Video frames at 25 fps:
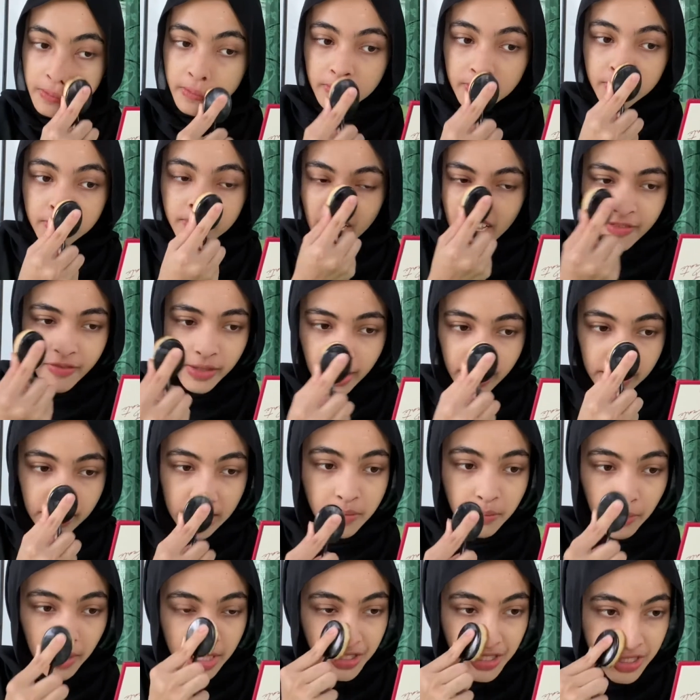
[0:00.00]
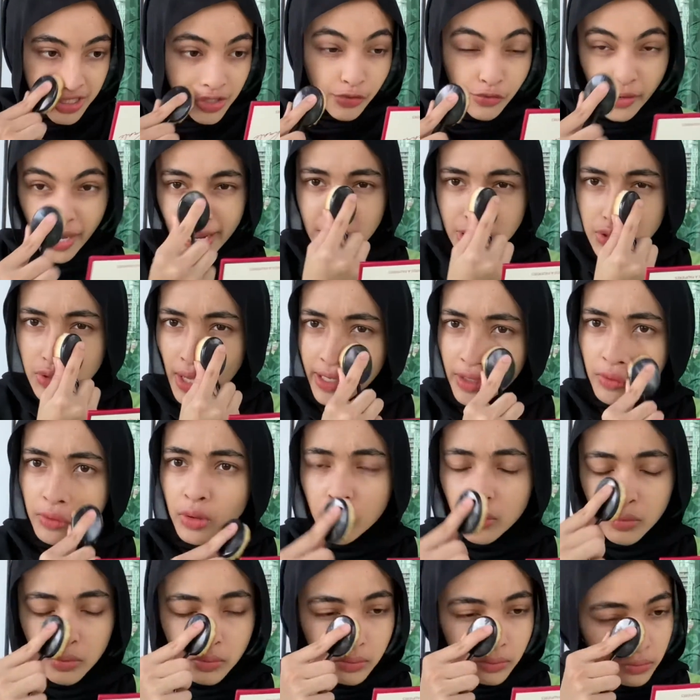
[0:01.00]
But I feel like this brush is great, so I don't
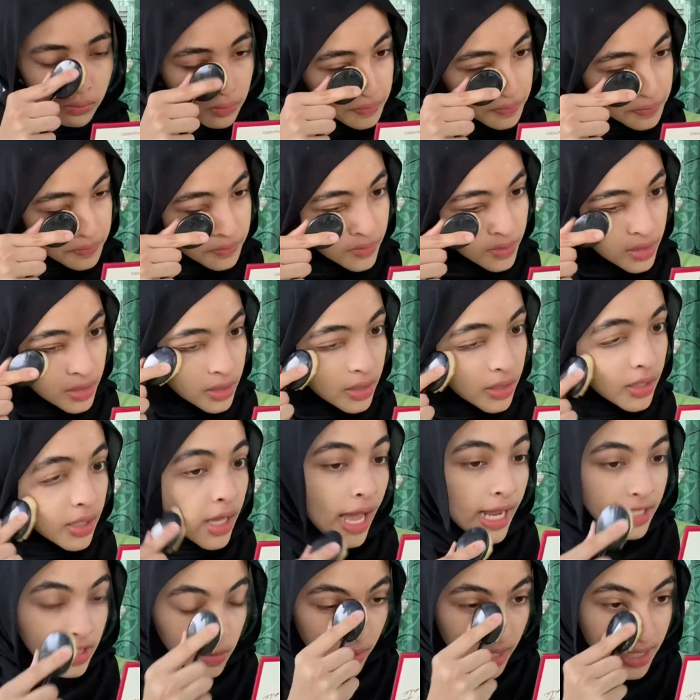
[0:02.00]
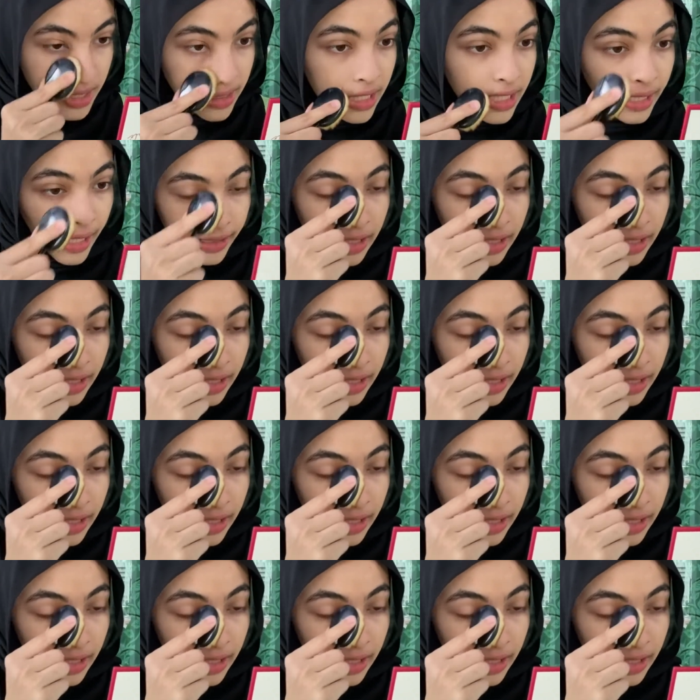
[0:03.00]
know. I just want to see like the